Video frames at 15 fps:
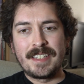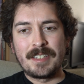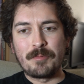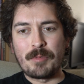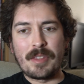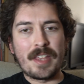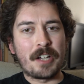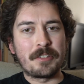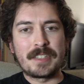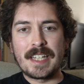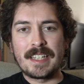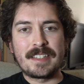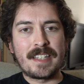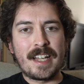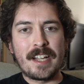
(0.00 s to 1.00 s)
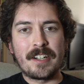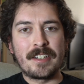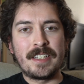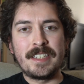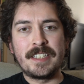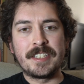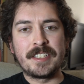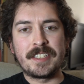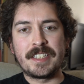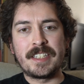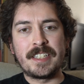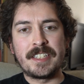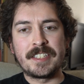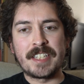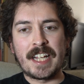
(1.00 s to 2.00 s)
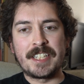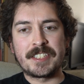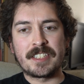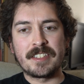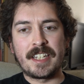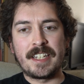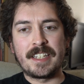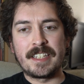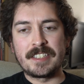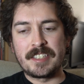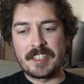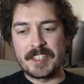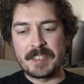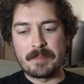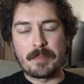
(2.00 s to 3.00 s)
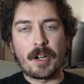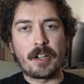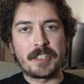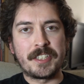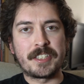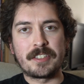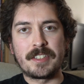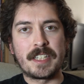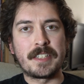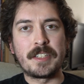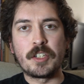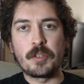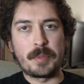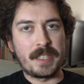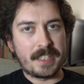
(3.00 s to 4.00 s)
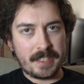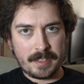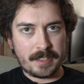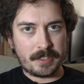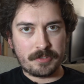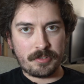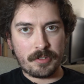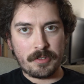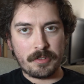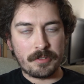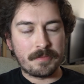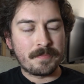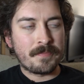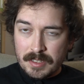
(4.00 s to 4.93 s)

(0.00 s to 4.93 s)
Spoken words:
without that there, he's escalating into this monster that nobody can control.